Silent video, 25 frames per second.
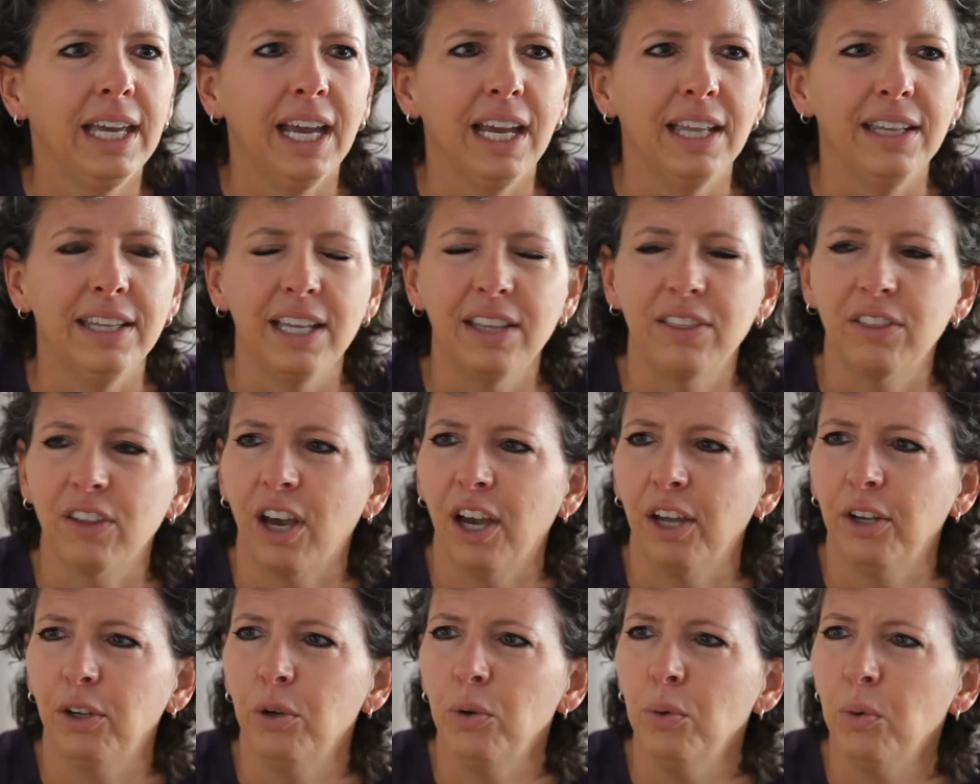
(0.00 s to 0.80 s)
And they
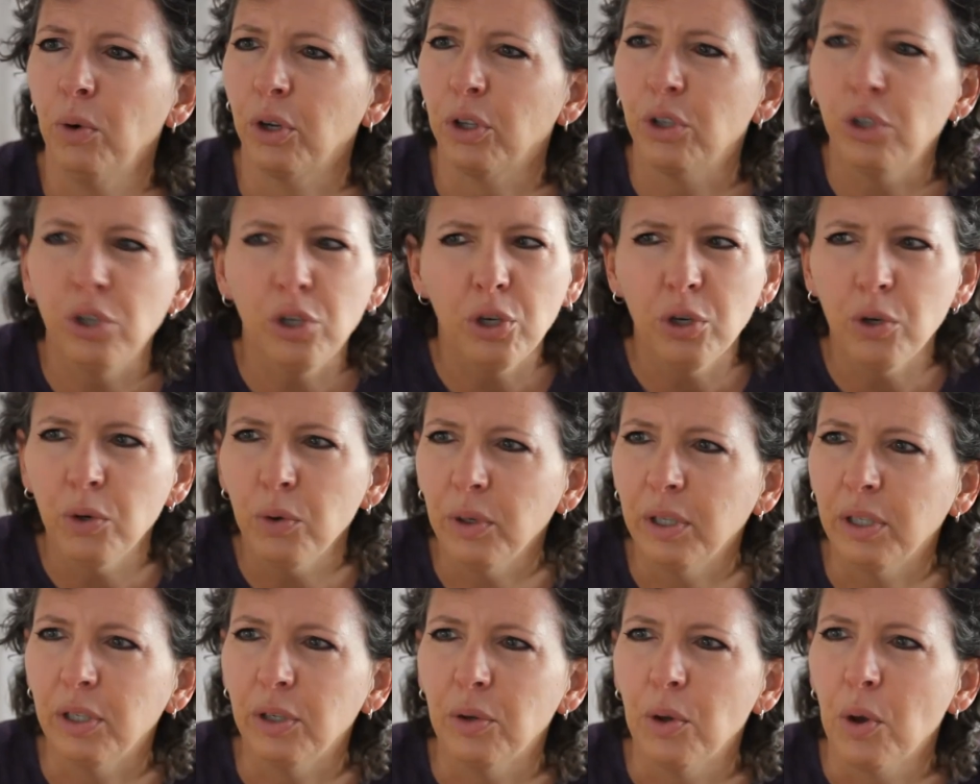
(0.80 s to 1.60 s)
thought, who are
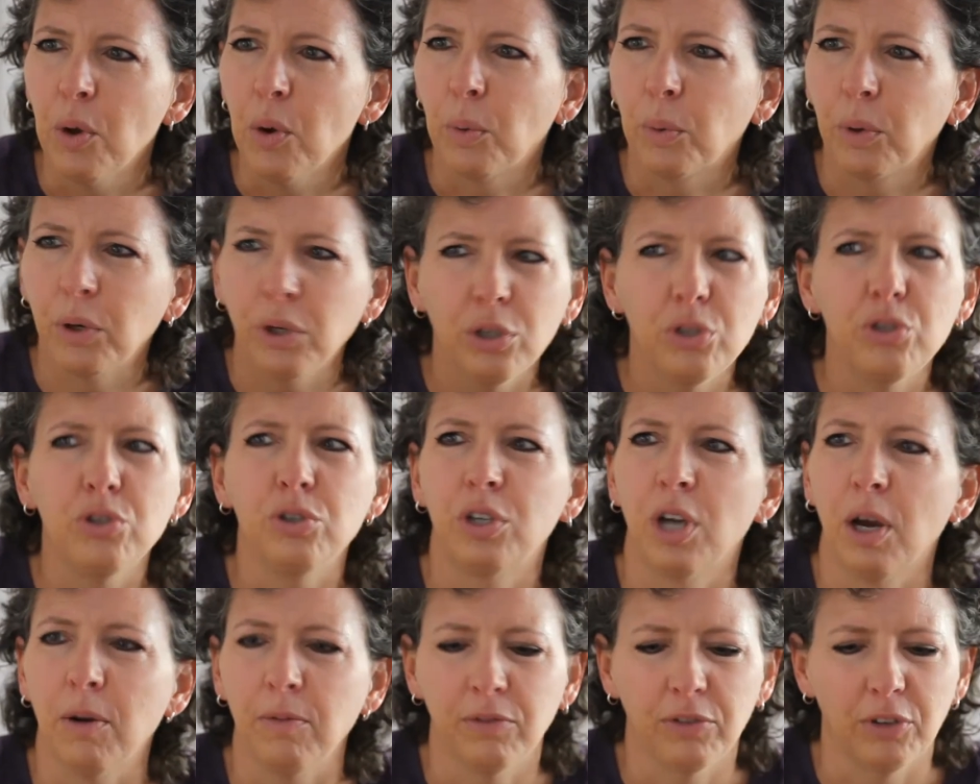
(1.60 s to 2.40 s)
you, and where did you
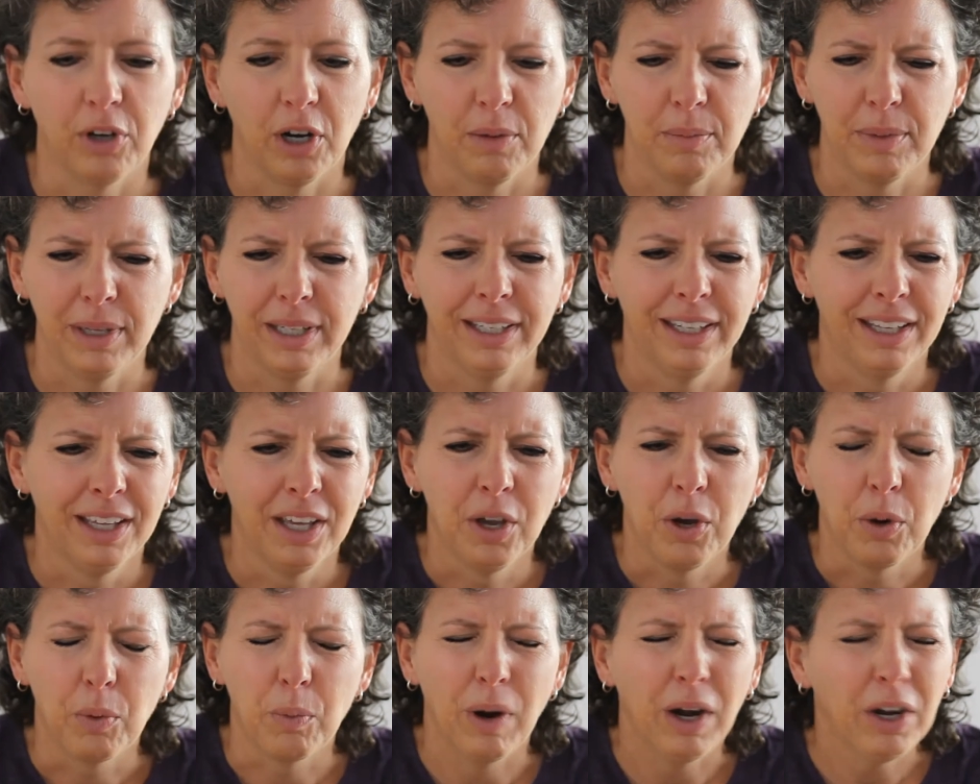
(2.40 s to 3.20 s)
come from, and
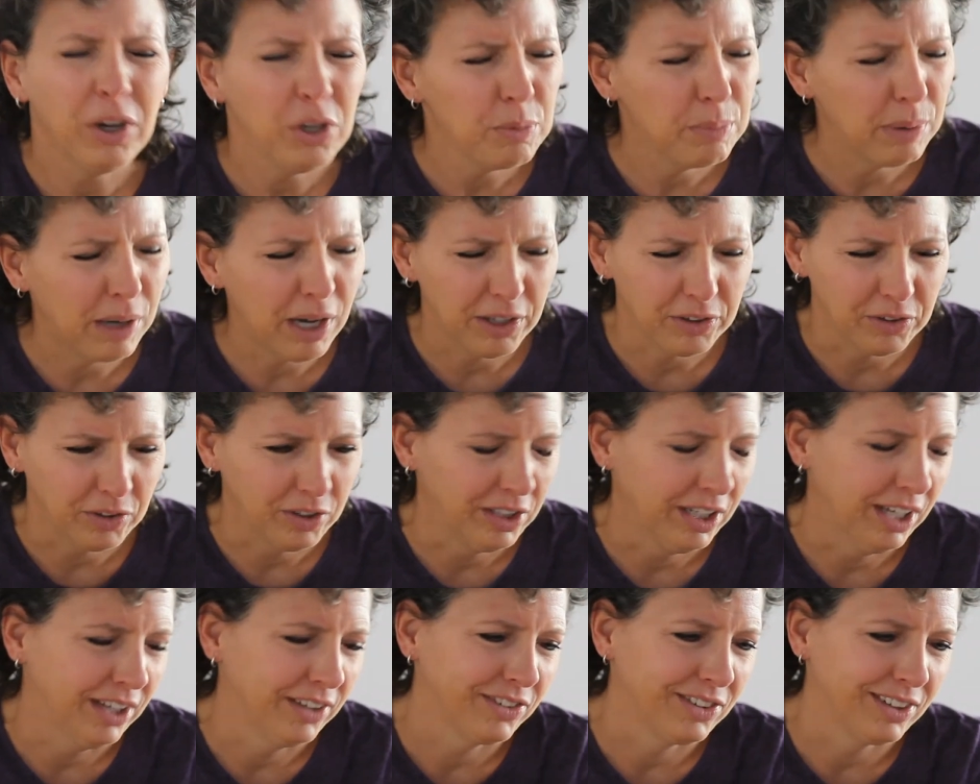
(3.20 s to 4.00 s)
why are you
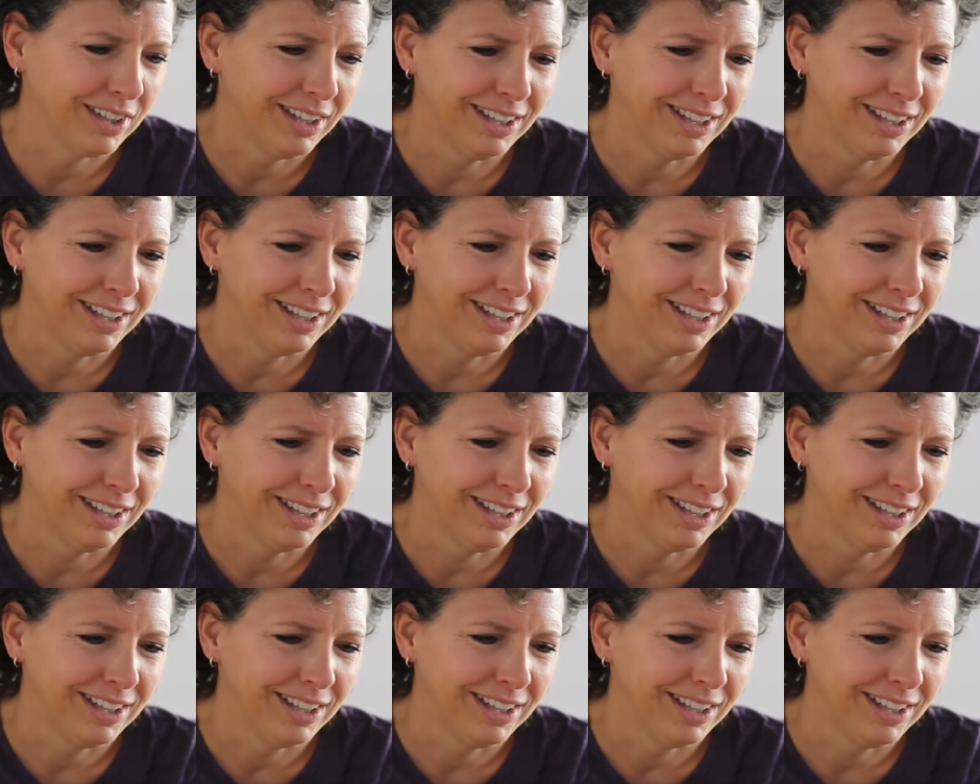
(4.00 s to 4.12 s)
bothering us?